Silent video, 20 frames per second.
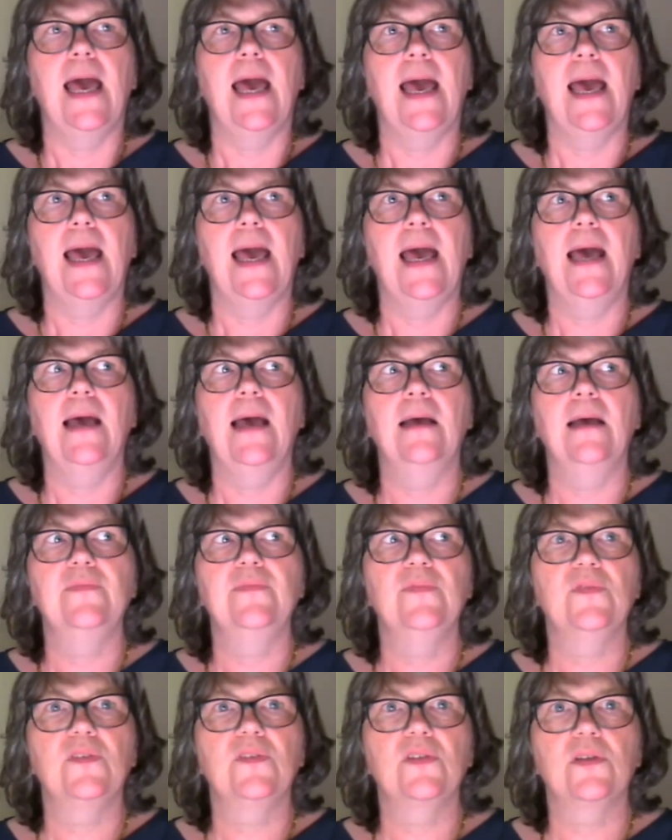
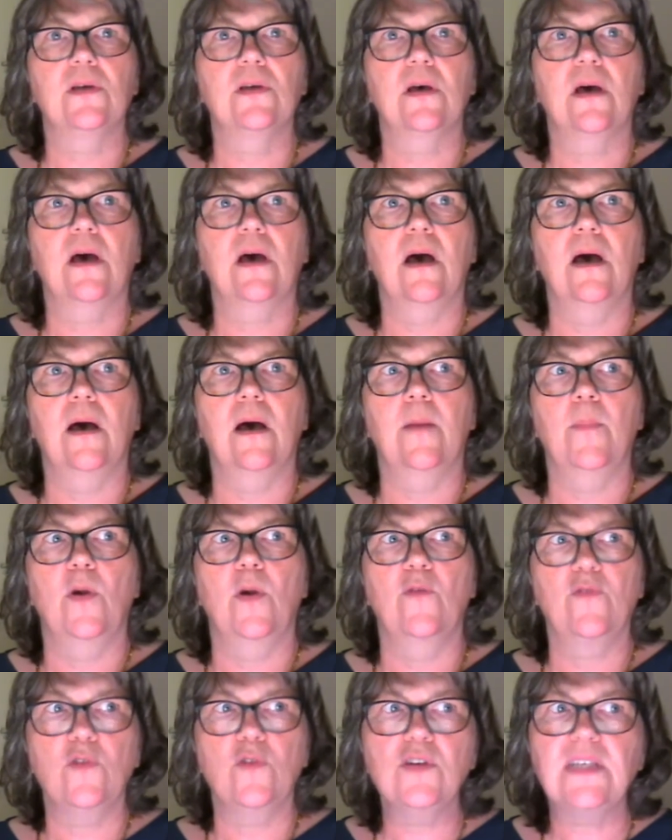And
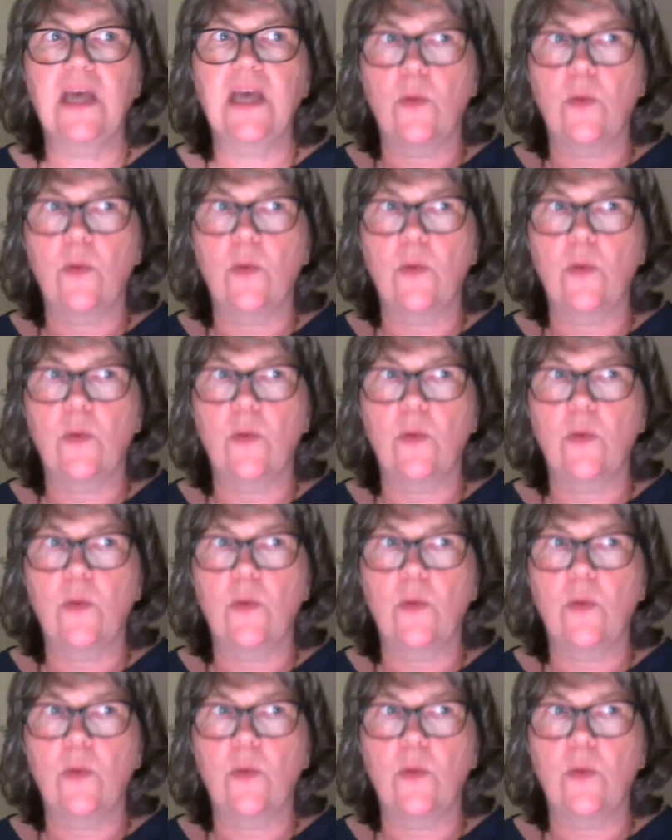of course,